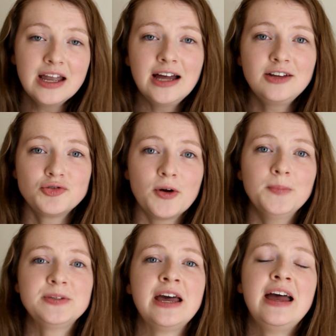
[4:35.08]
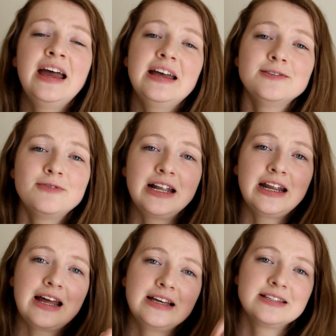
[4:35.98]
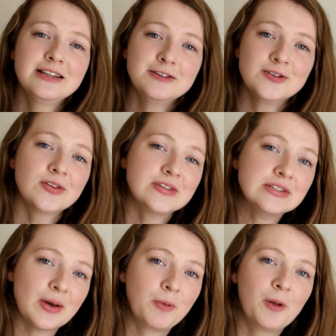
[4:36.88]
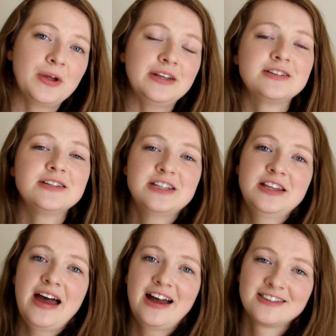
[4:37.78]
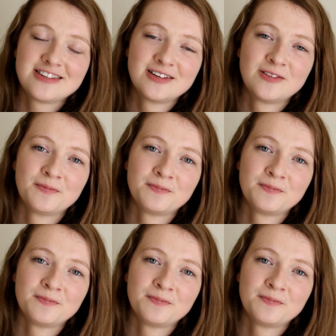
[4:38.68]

and drops is a really nice little supplement to that.